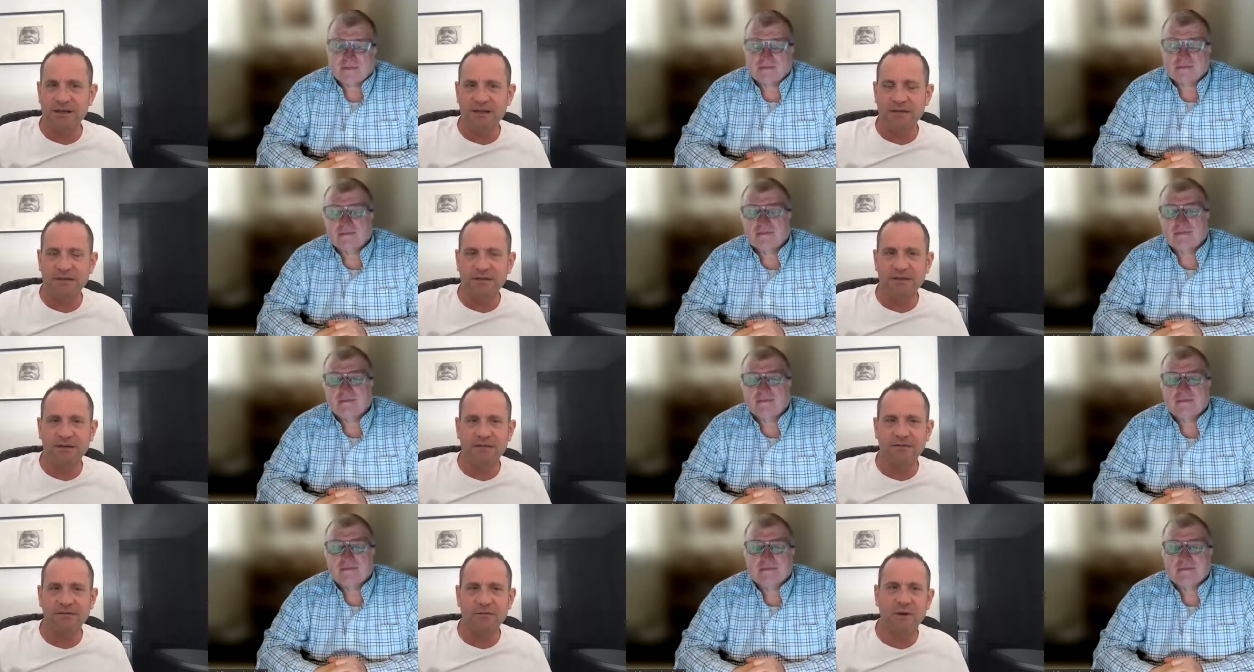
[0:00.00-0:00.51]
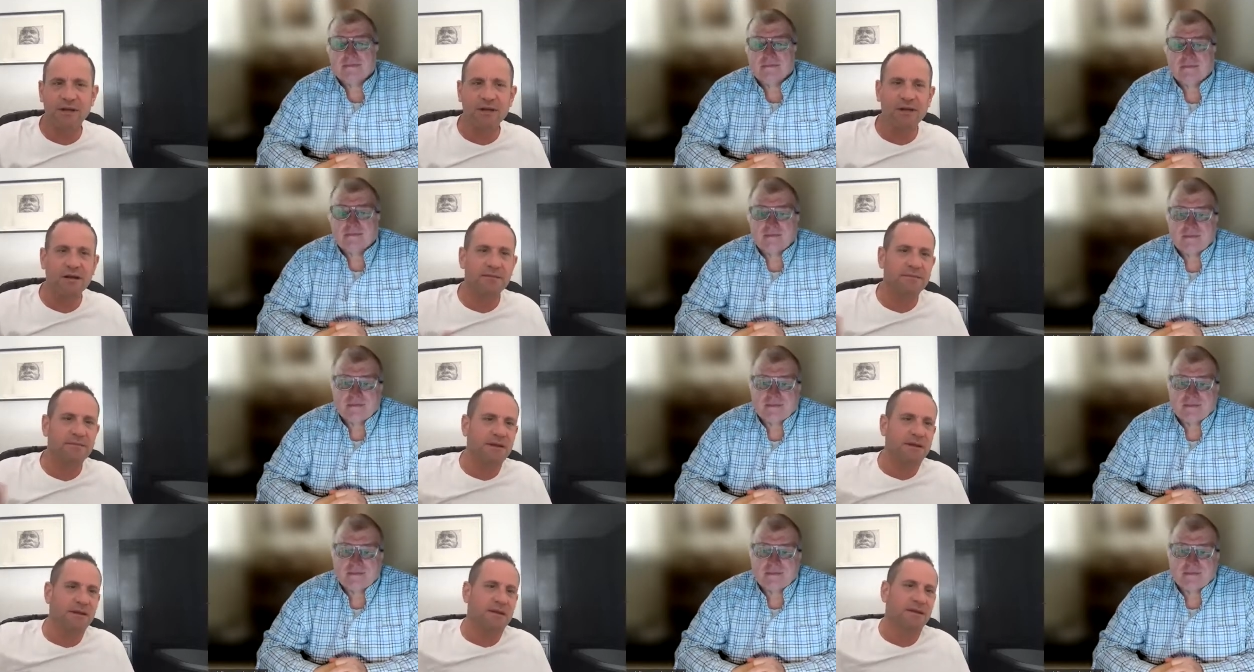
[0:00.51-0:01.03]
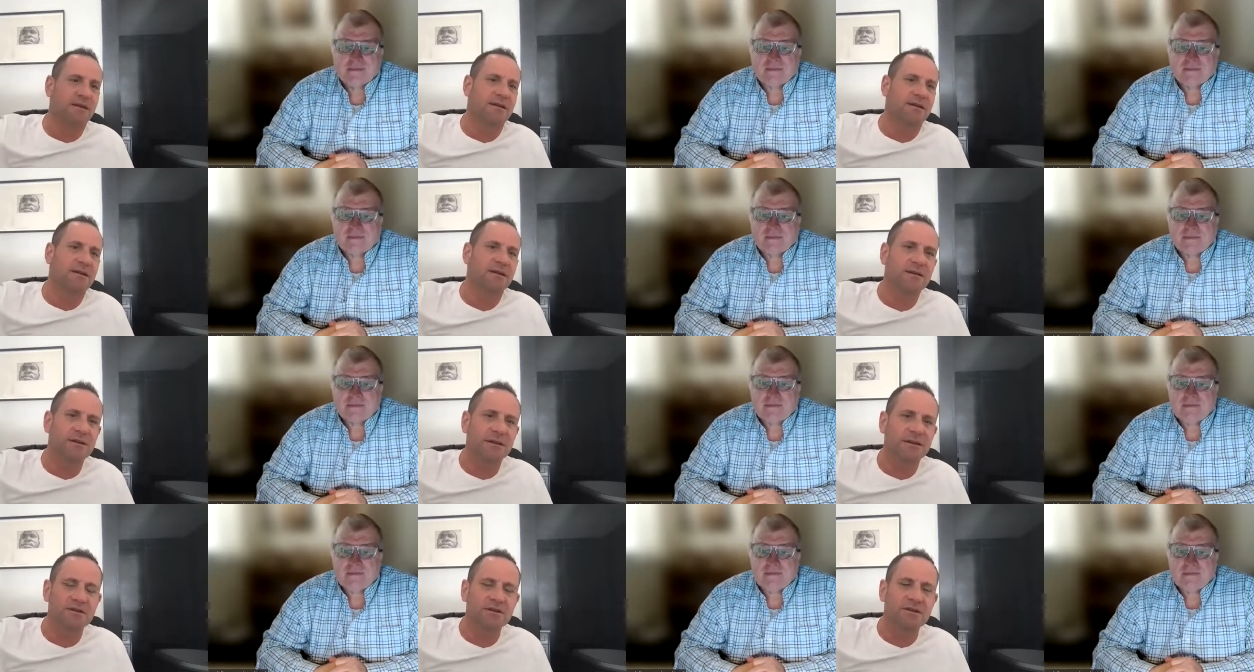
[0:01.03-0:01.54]
Speaker 1: You know, if one
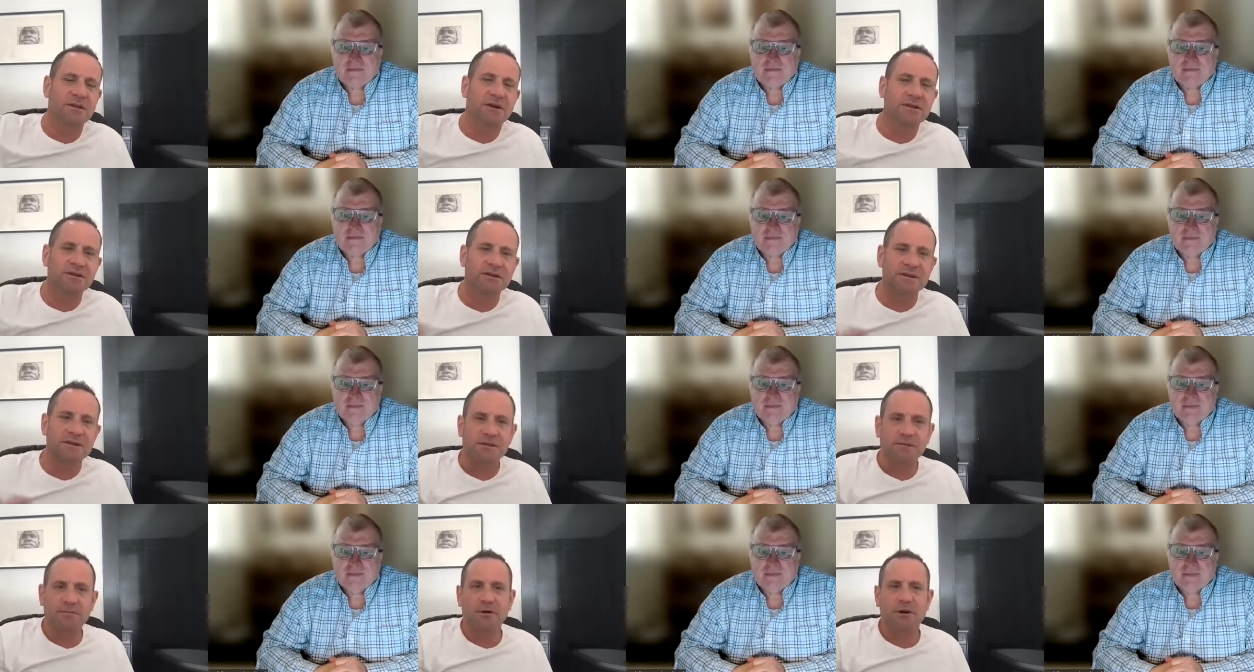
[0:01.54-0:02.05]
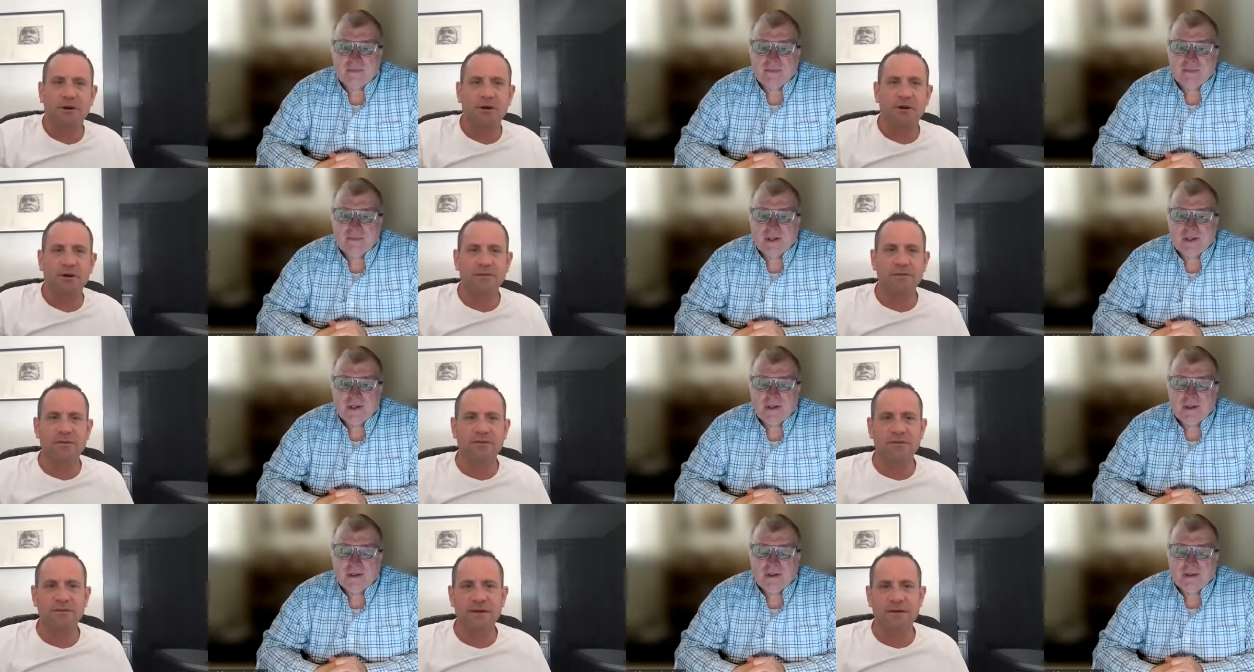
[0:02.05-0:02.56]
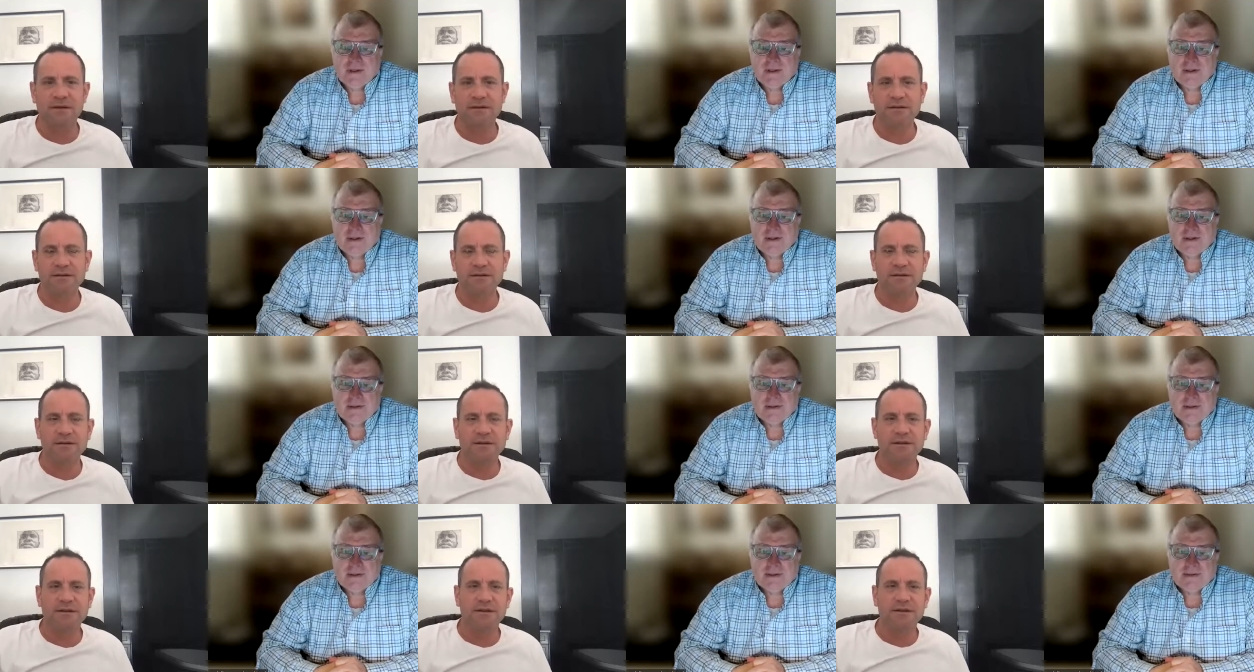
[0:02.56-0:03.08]
you know charts the path of
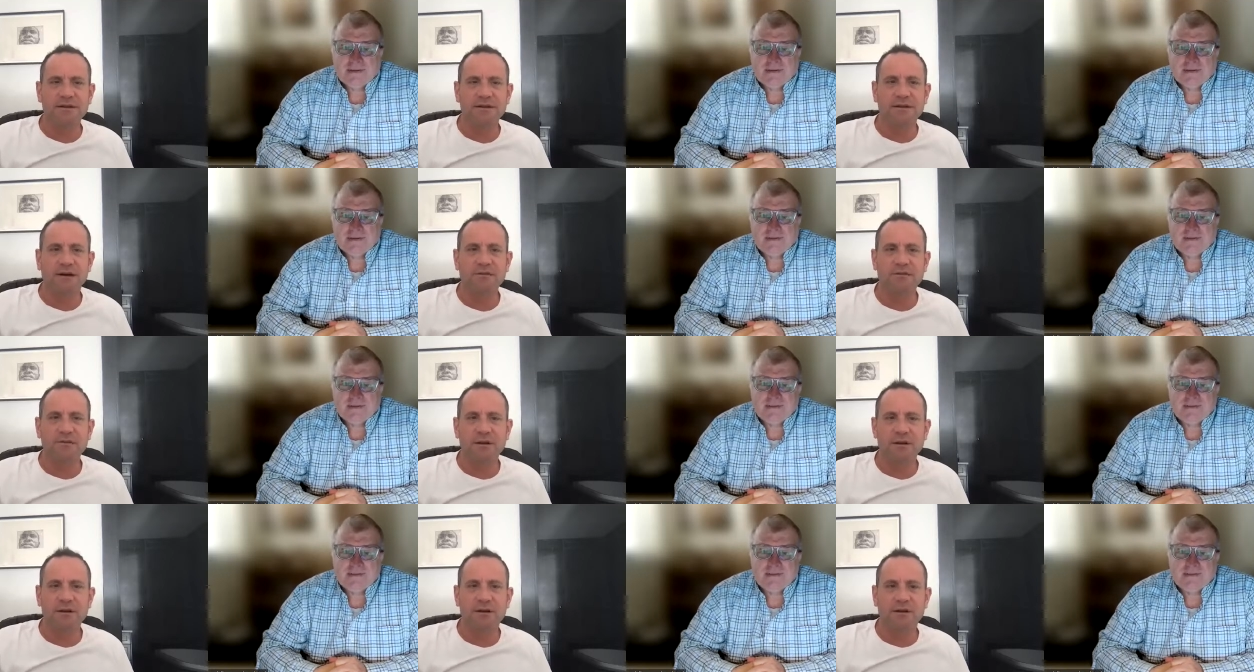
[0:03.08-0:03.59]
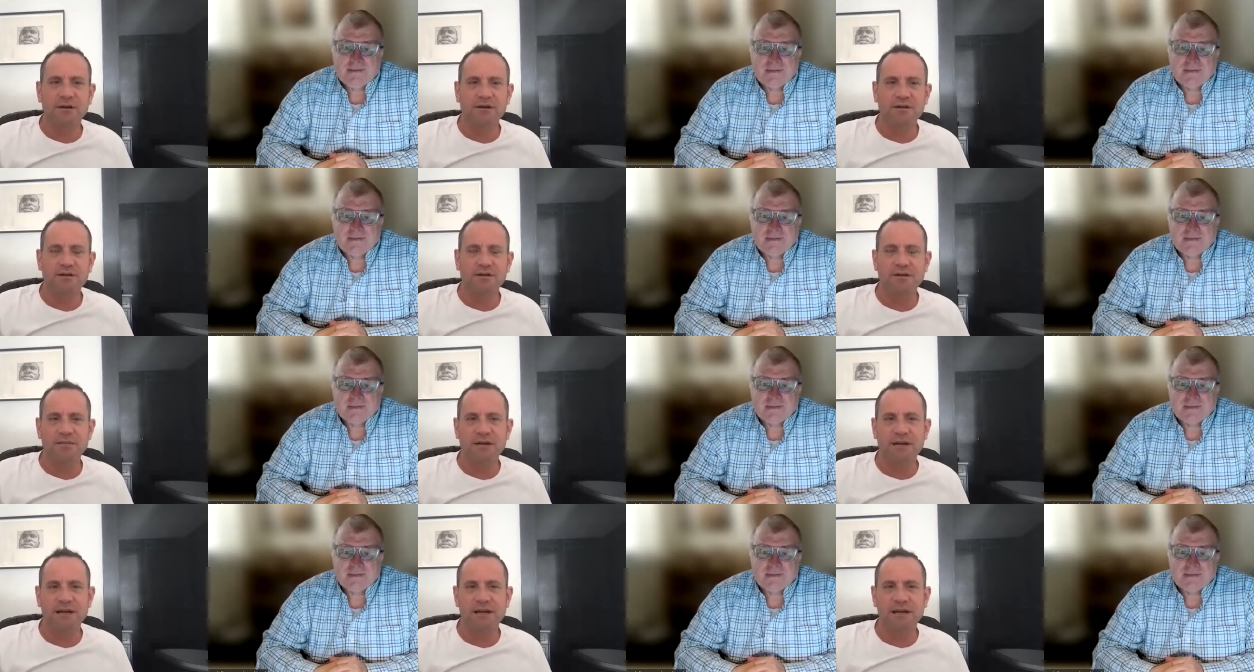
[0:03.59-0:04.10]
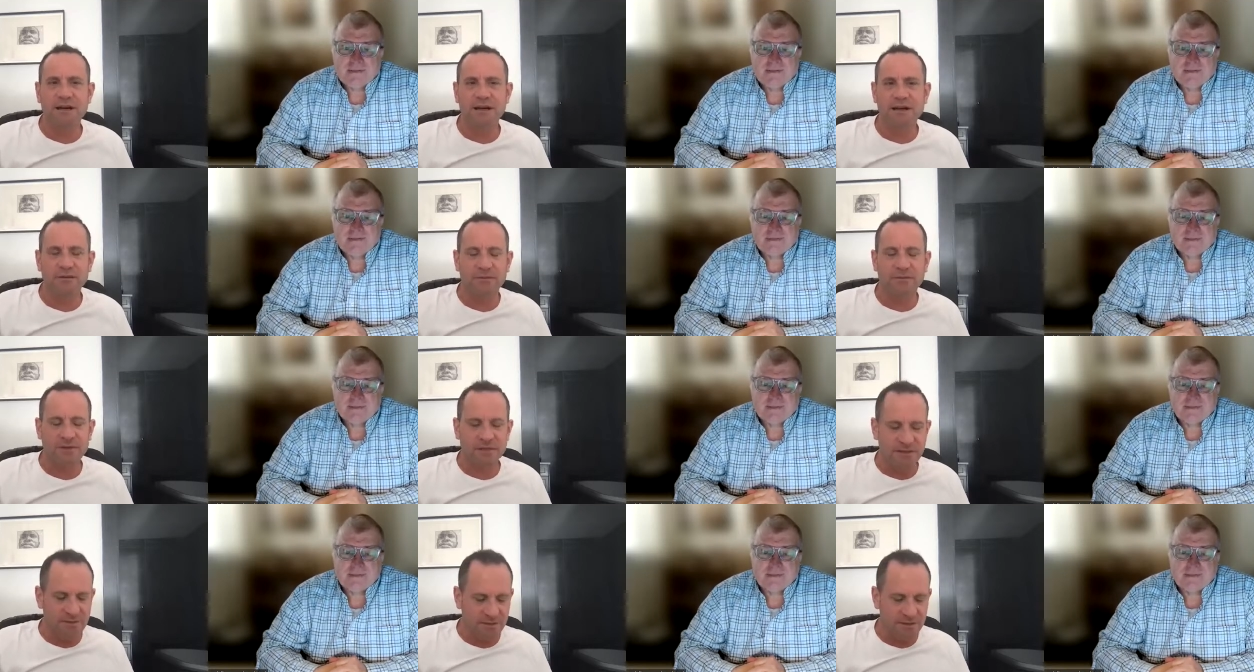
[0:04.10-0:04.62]
a of a long term airline,
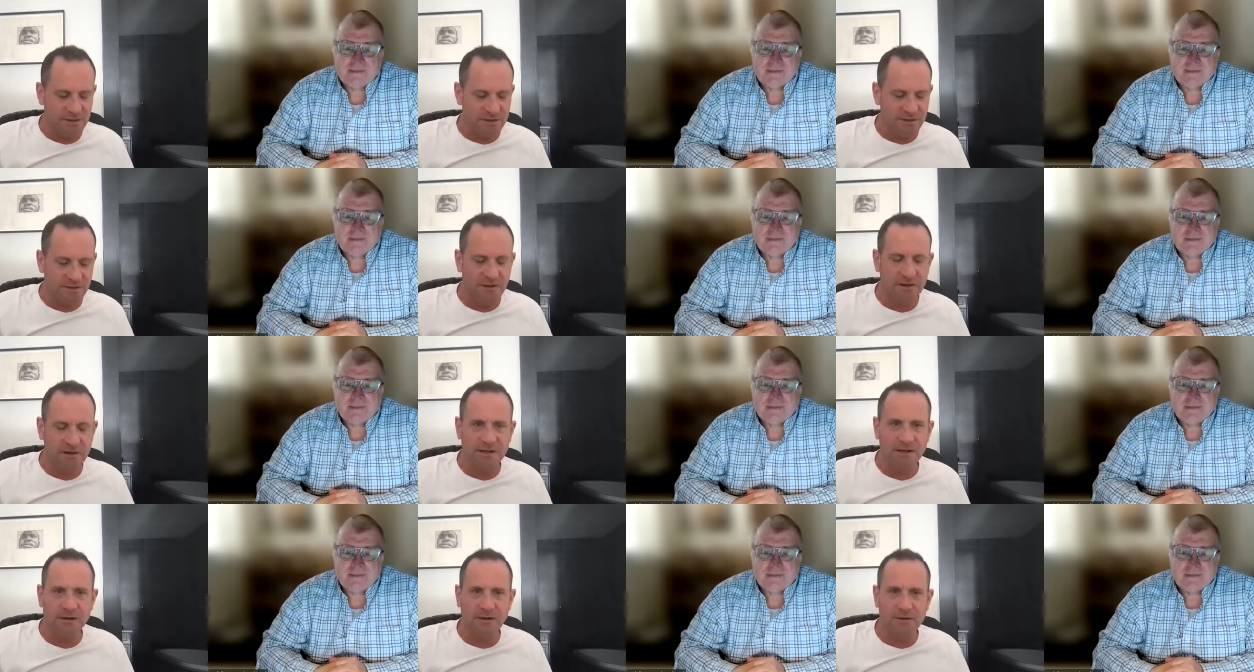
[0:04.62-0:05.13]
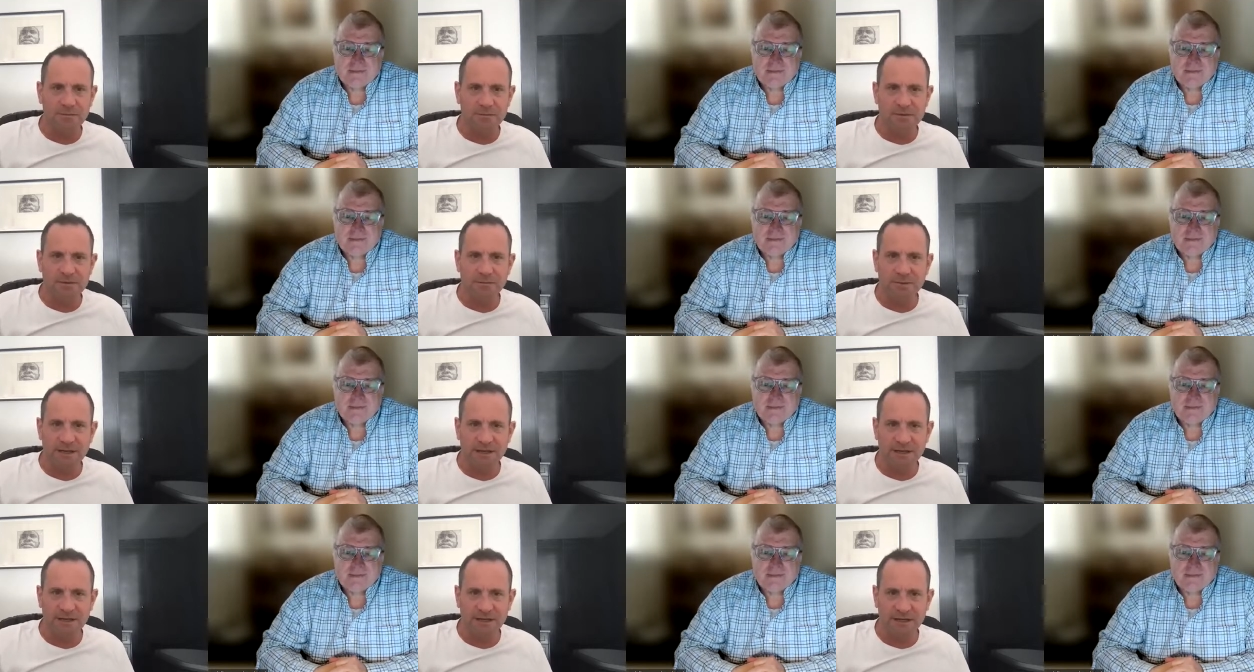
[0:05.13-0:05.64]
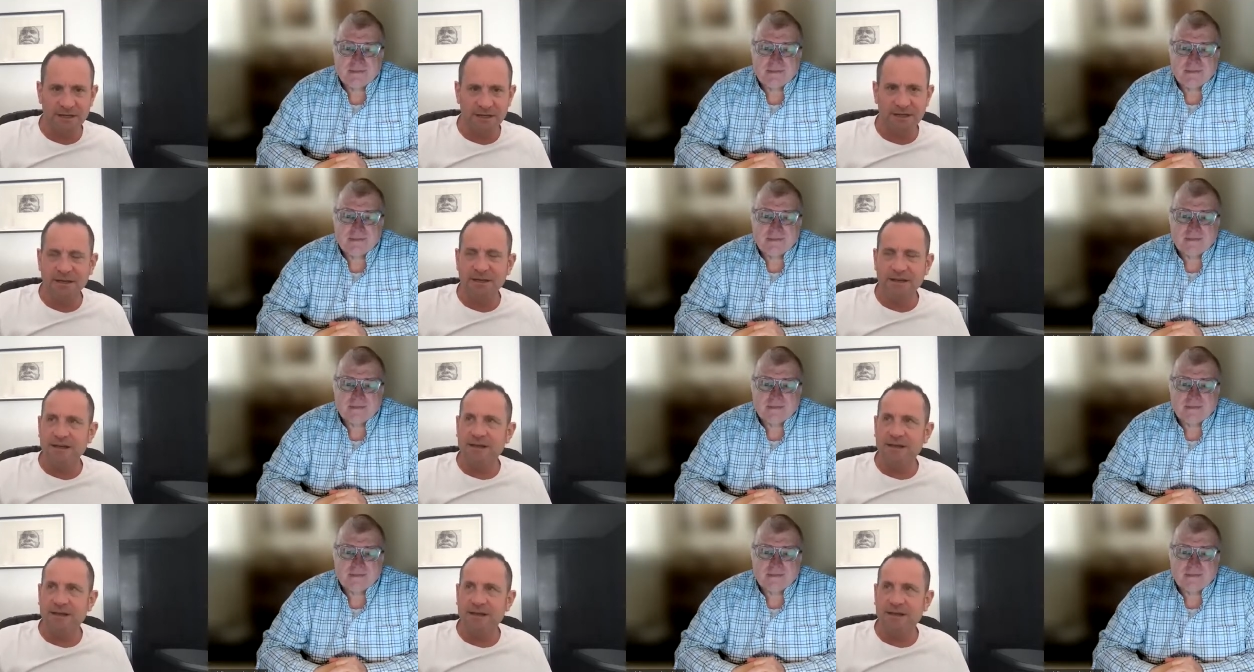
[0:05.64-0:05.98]
which we certainly hope to be,